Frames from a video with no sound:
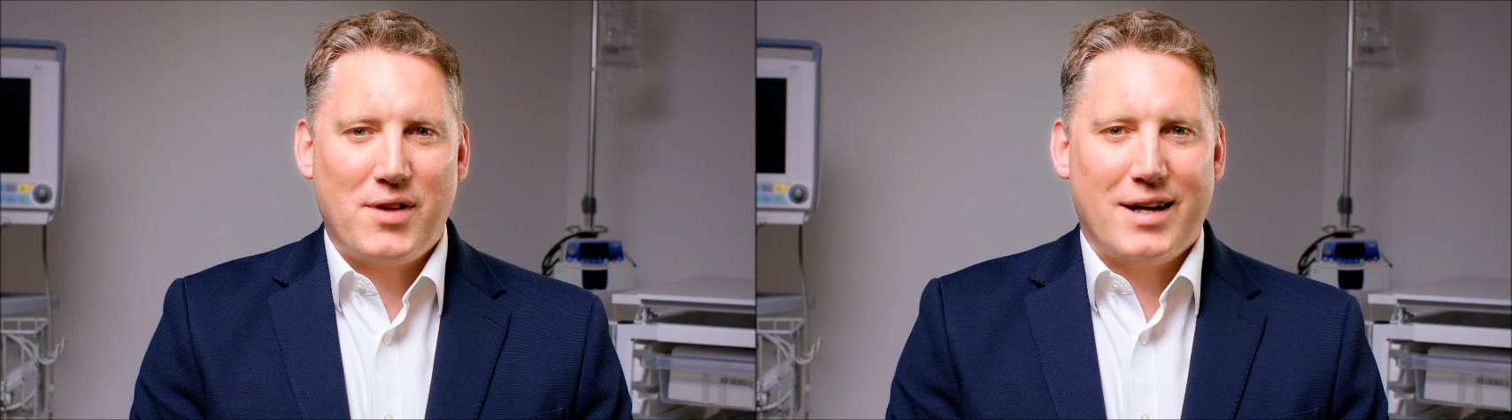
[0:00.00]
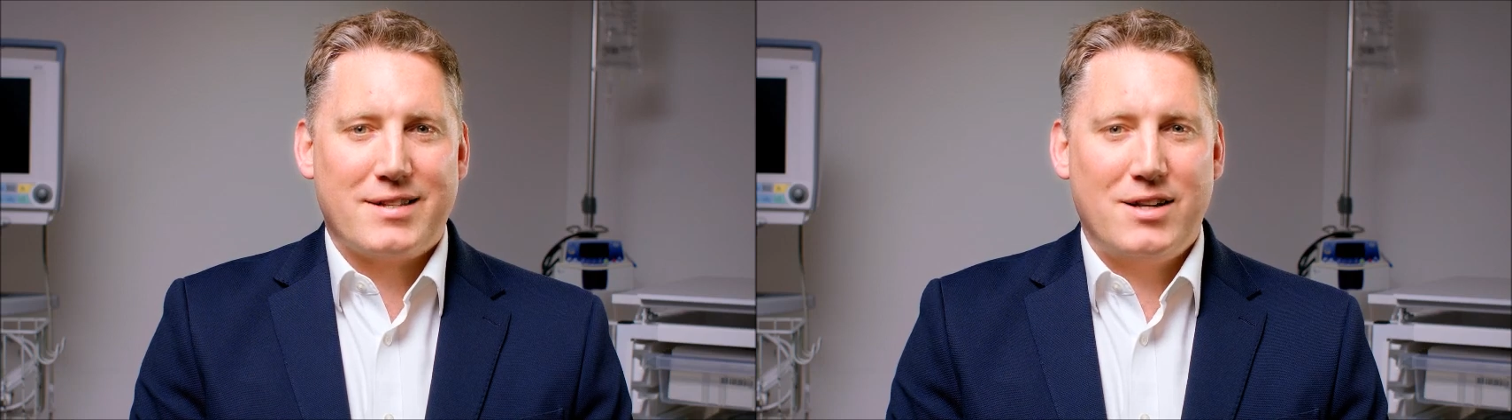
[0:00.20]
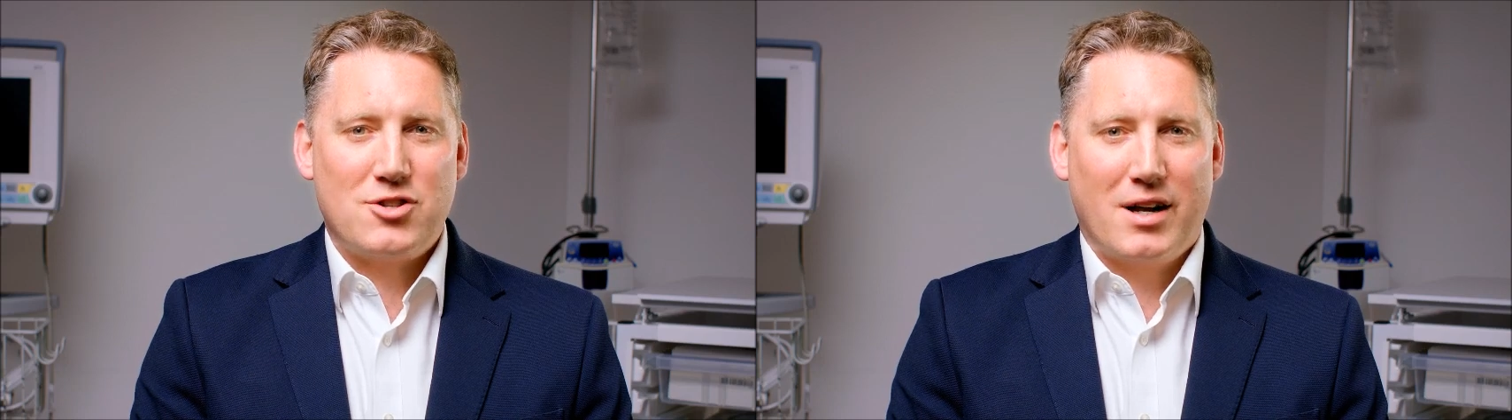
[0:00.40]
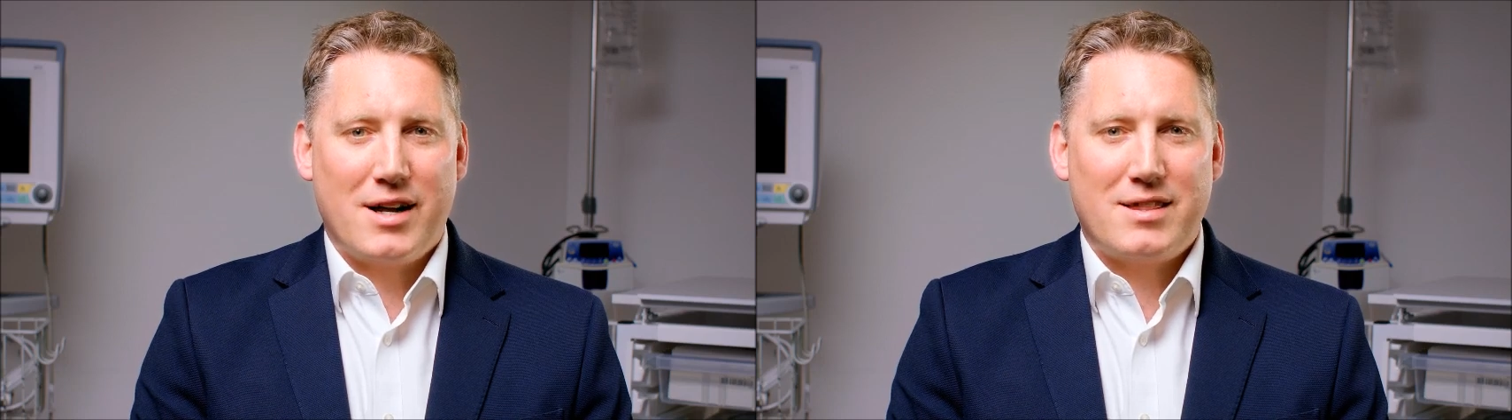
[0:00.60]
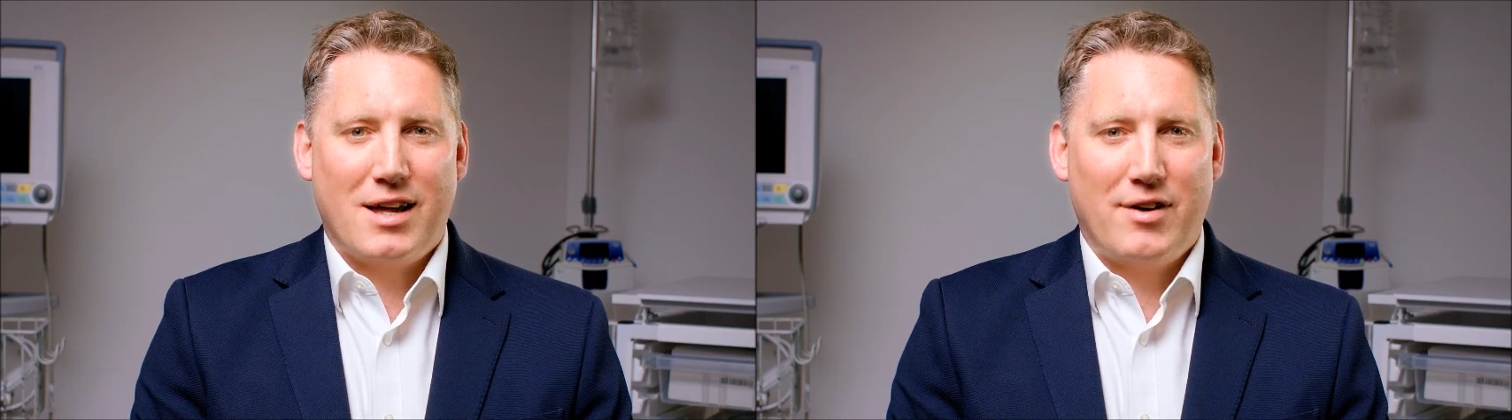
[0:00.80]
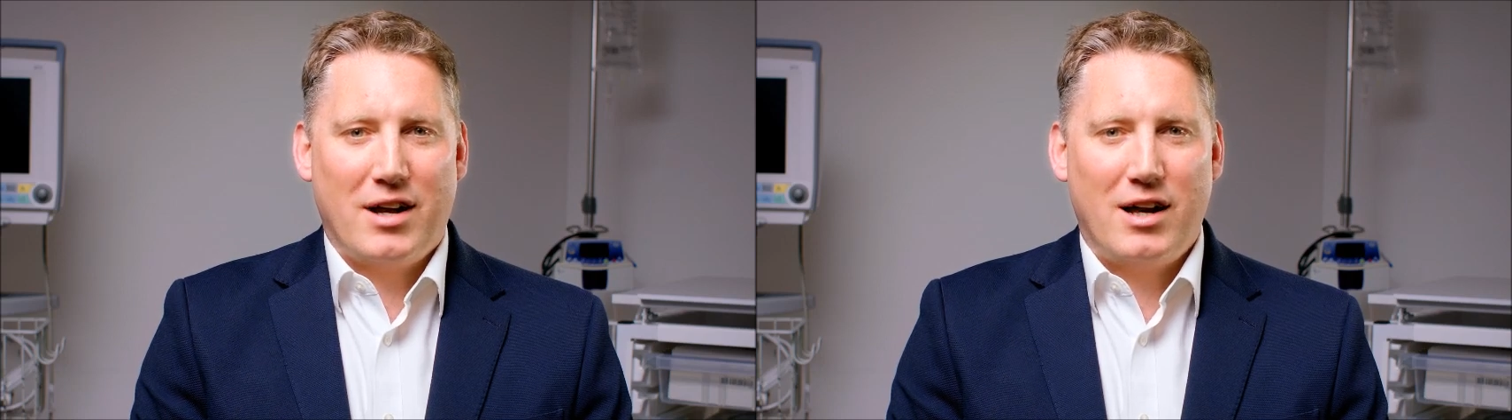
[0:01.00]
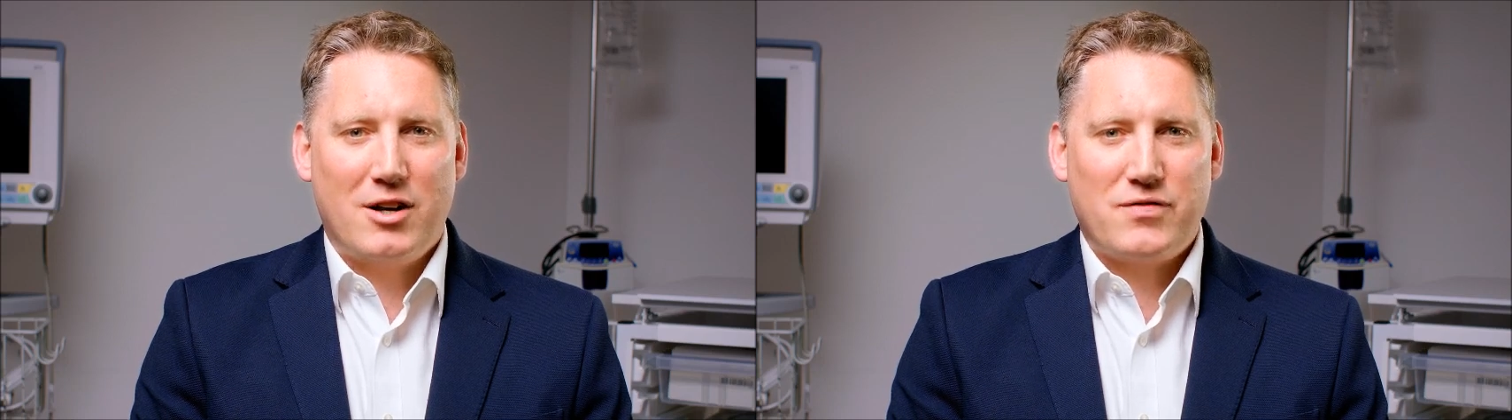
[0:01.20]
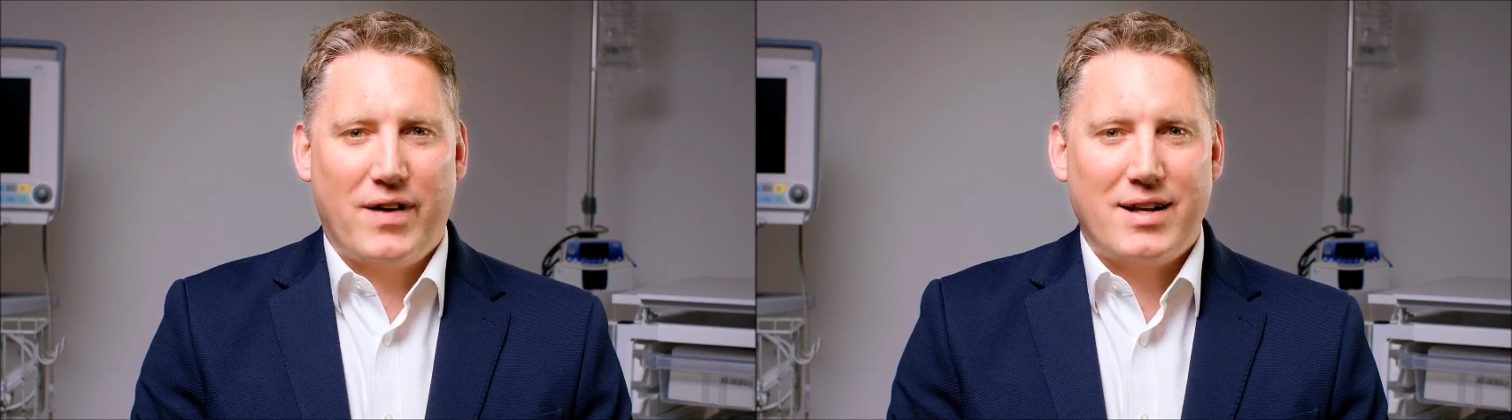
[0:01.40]
Essentially, they're
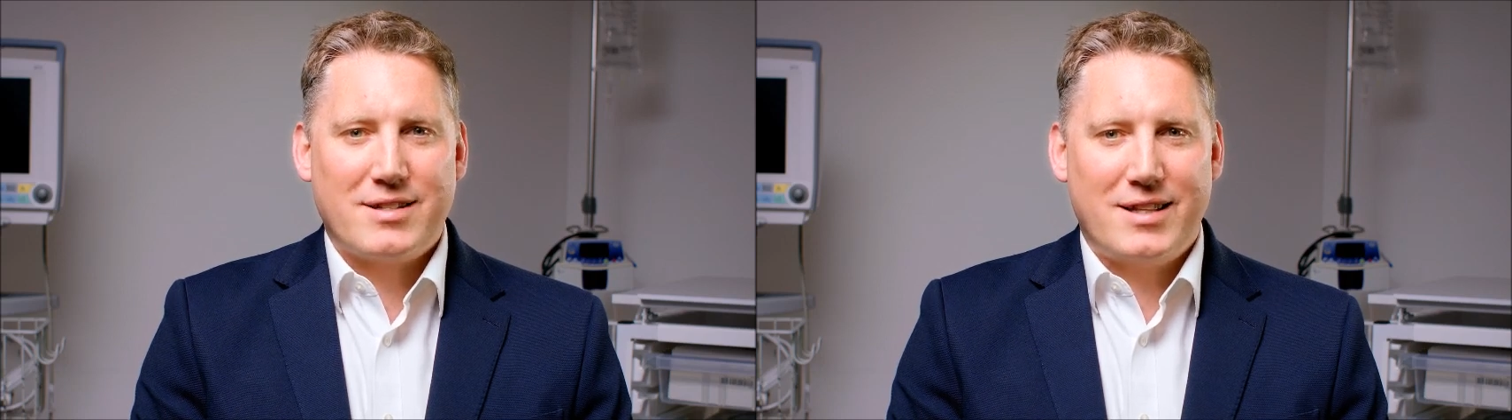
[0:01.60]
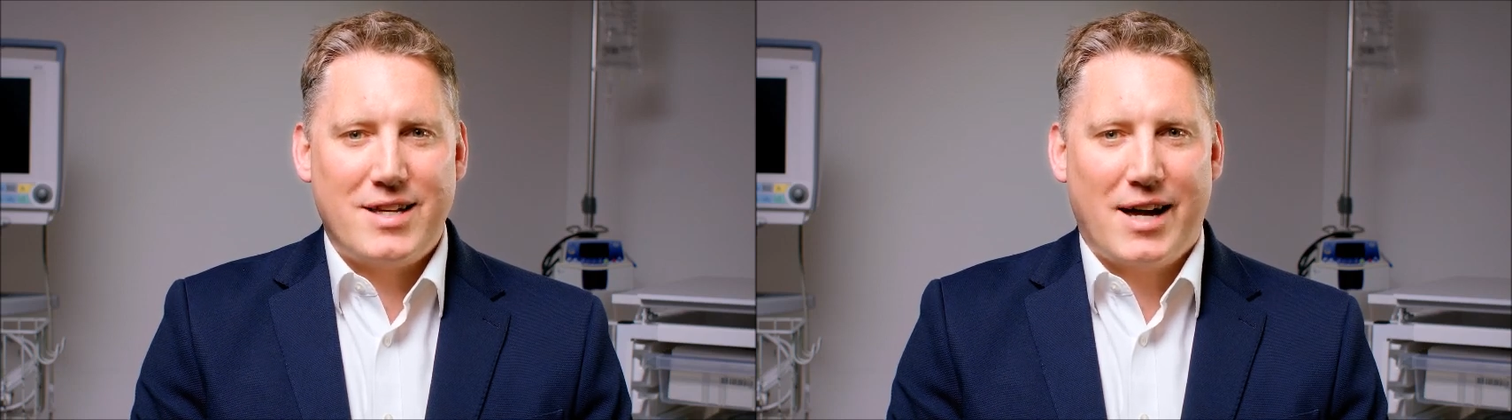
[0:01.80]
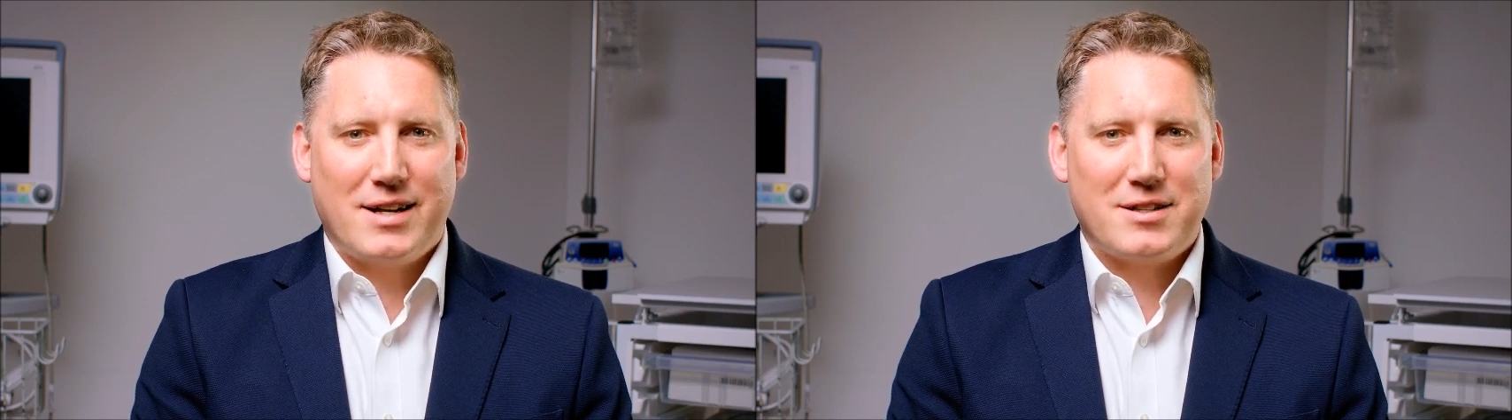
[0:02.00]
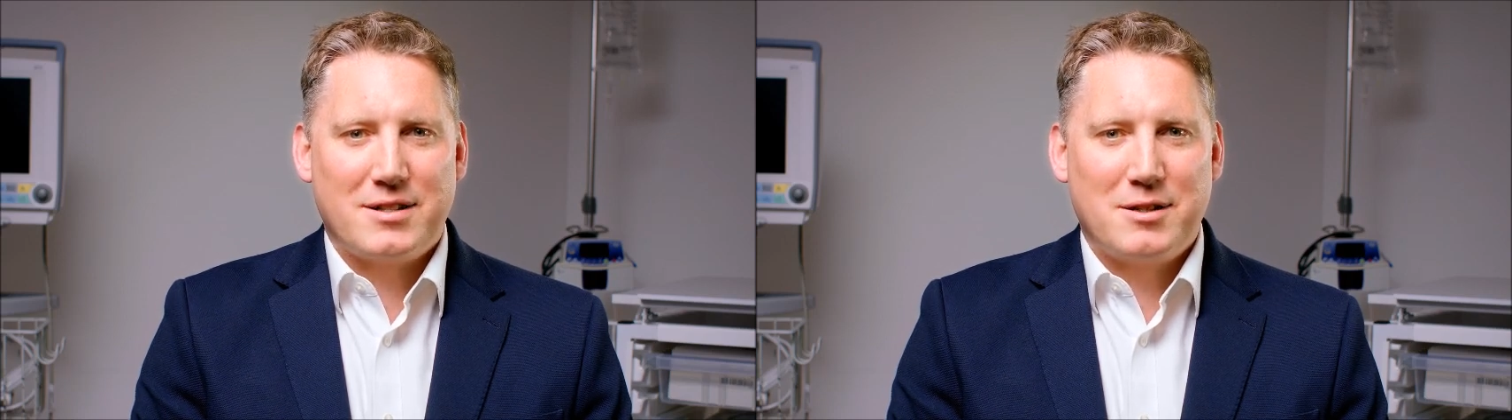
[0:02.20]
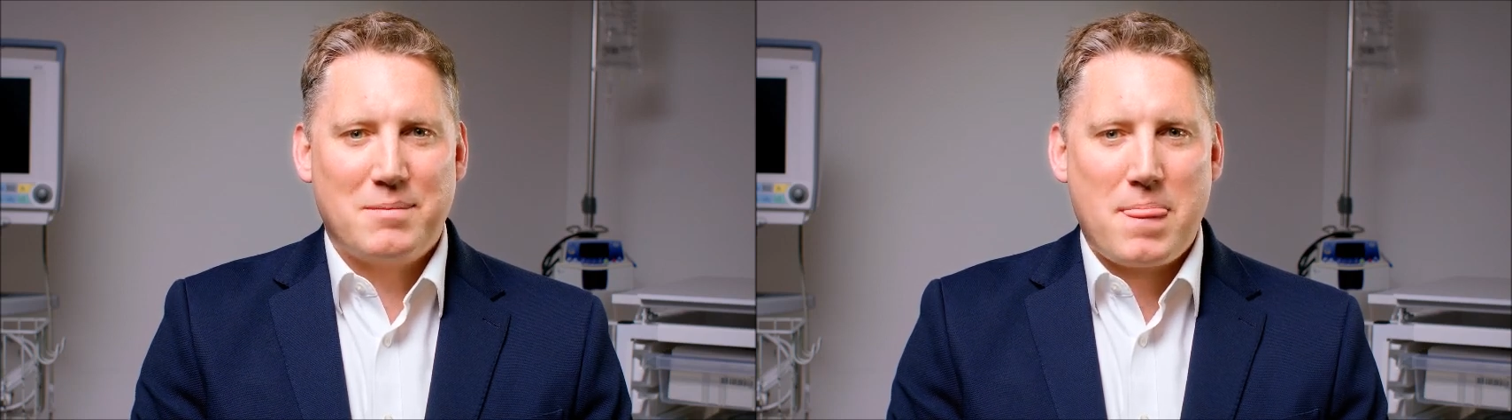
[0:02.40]
enlarged veins at the anus.